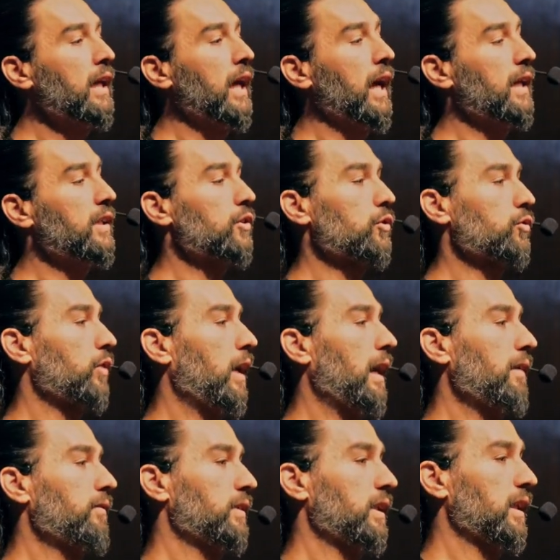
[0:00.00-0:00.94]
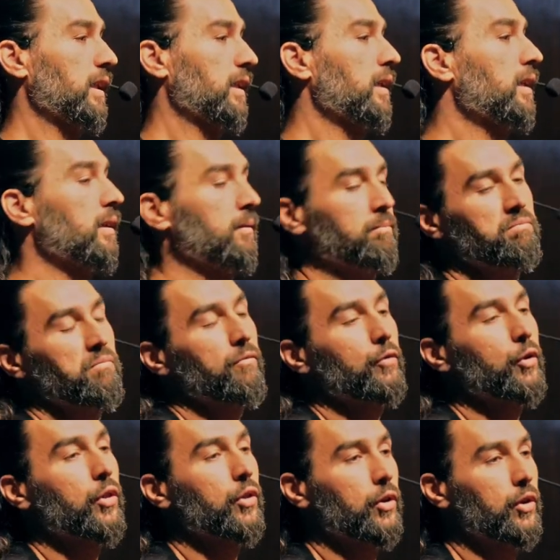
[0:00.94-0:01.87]
and you're traveling
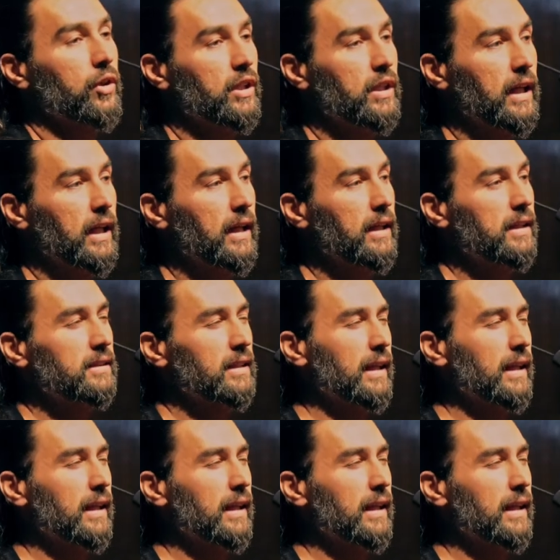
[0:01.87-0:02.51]
for 30 days.